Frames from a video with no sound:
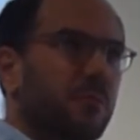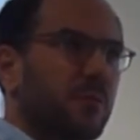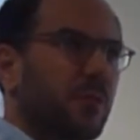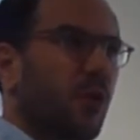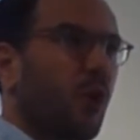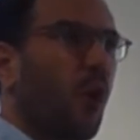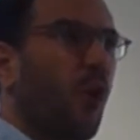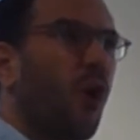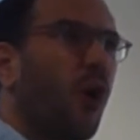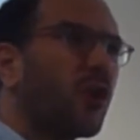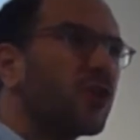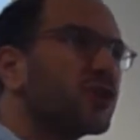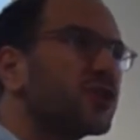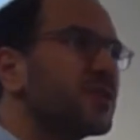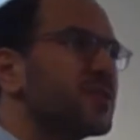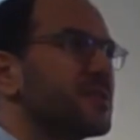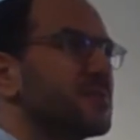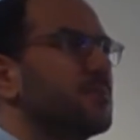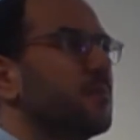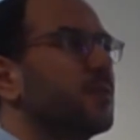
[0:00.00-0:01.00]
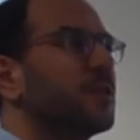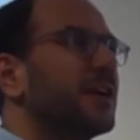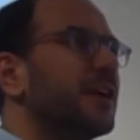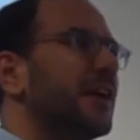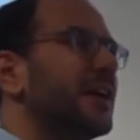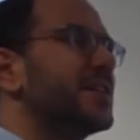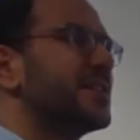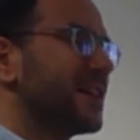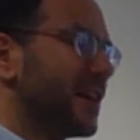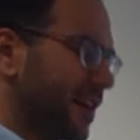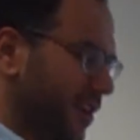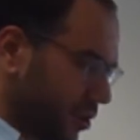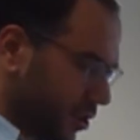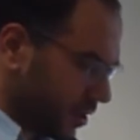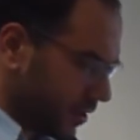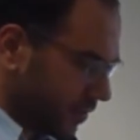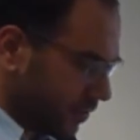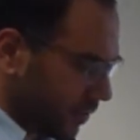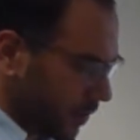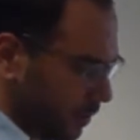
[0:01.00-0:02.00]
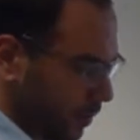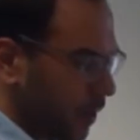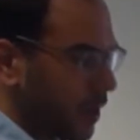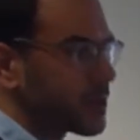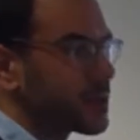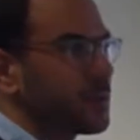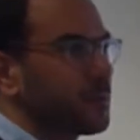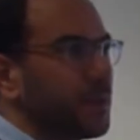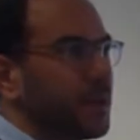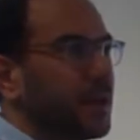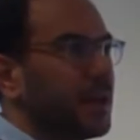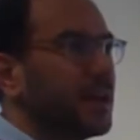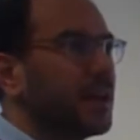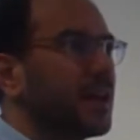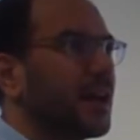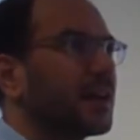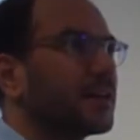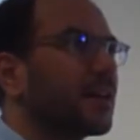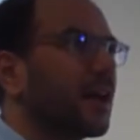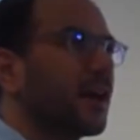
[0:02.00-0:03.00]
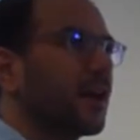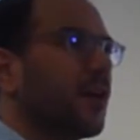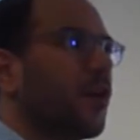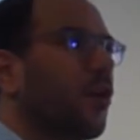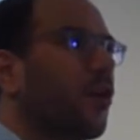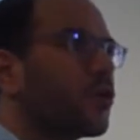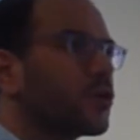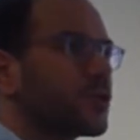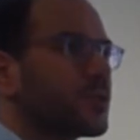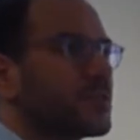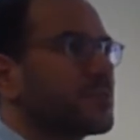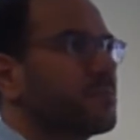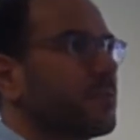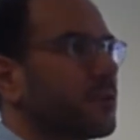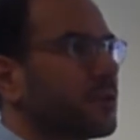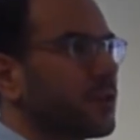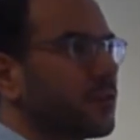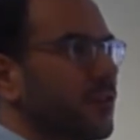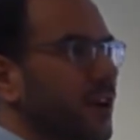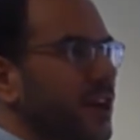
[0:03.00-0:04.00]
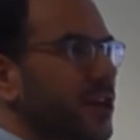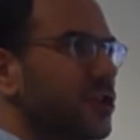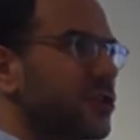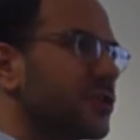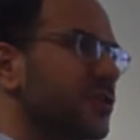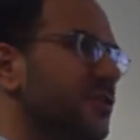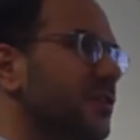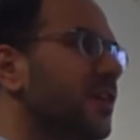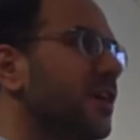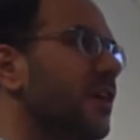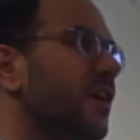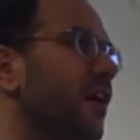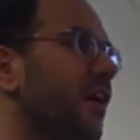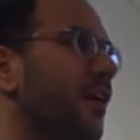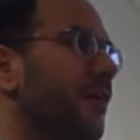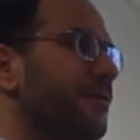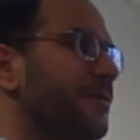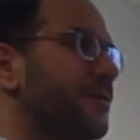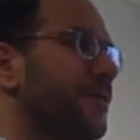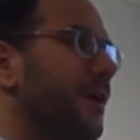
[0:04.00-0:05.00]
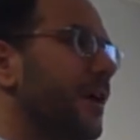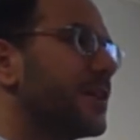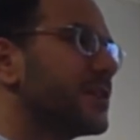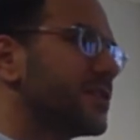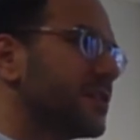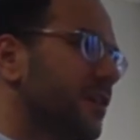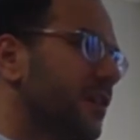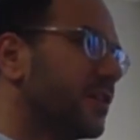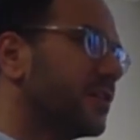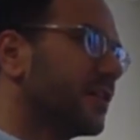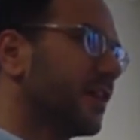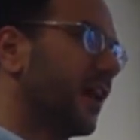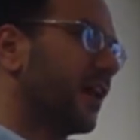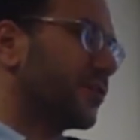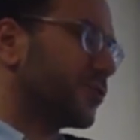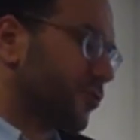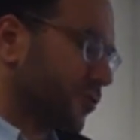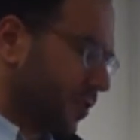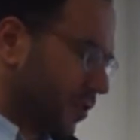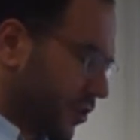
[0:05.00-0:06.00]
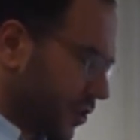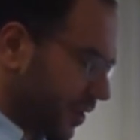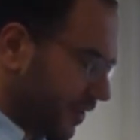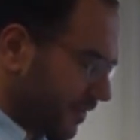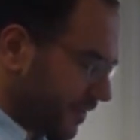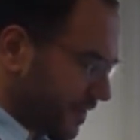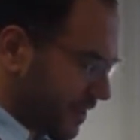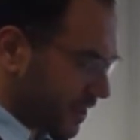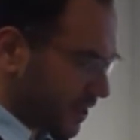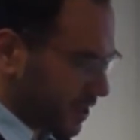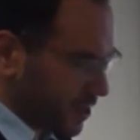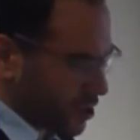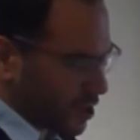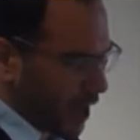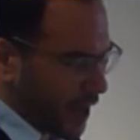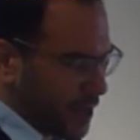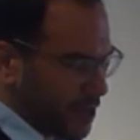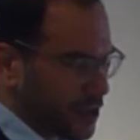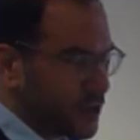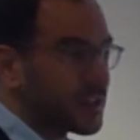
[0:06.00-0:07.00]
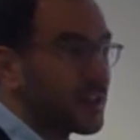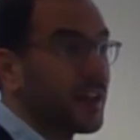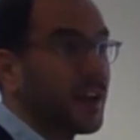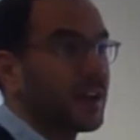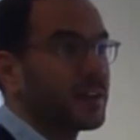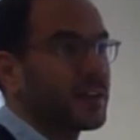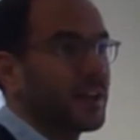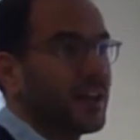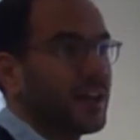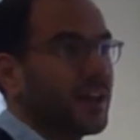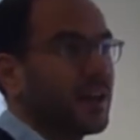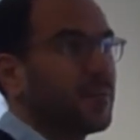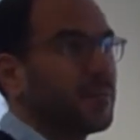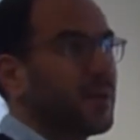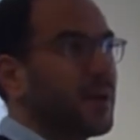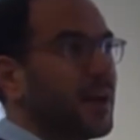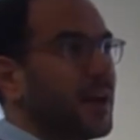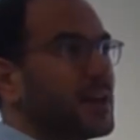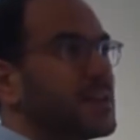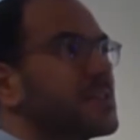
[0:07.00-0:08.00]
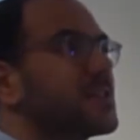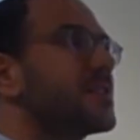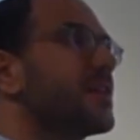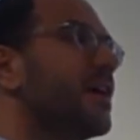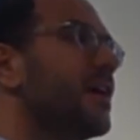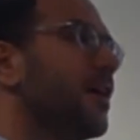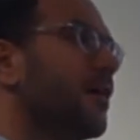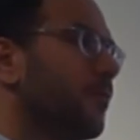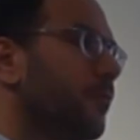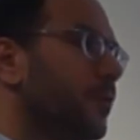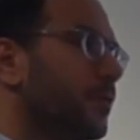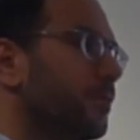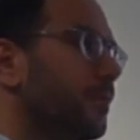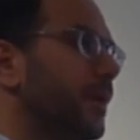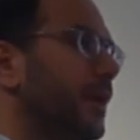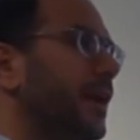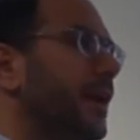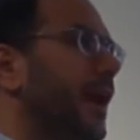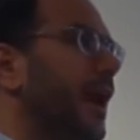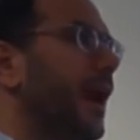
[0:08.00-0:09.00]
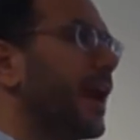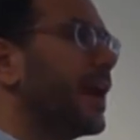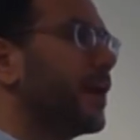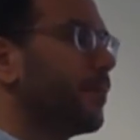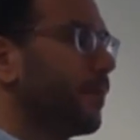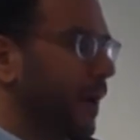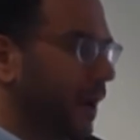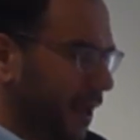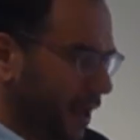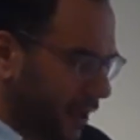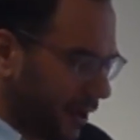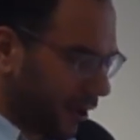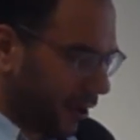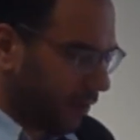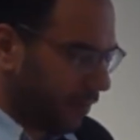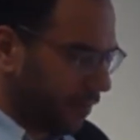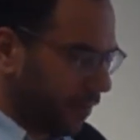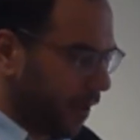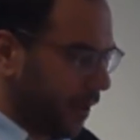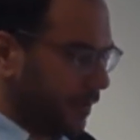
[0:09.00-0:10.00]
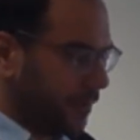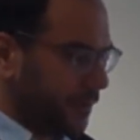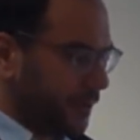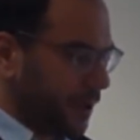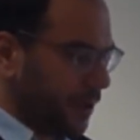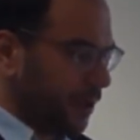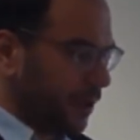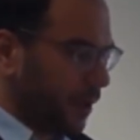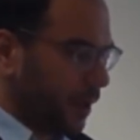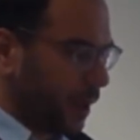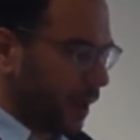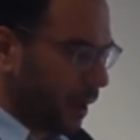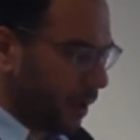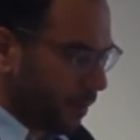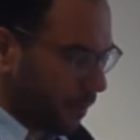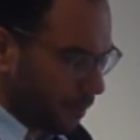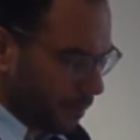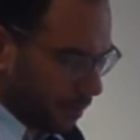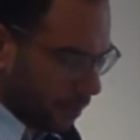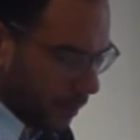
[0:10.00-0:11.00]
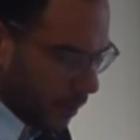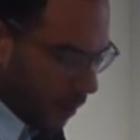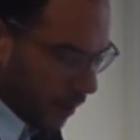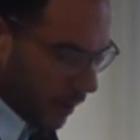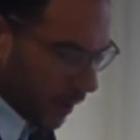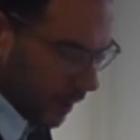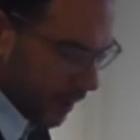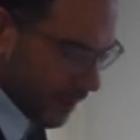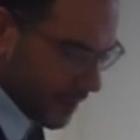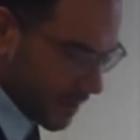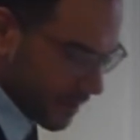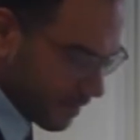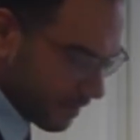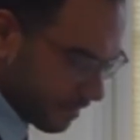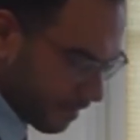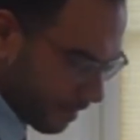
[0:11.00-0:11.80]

Cautious modernization would possibly, and a cautious moderation of certain cultural shifts and changes that are taking place would be a way of viewing Merkelism.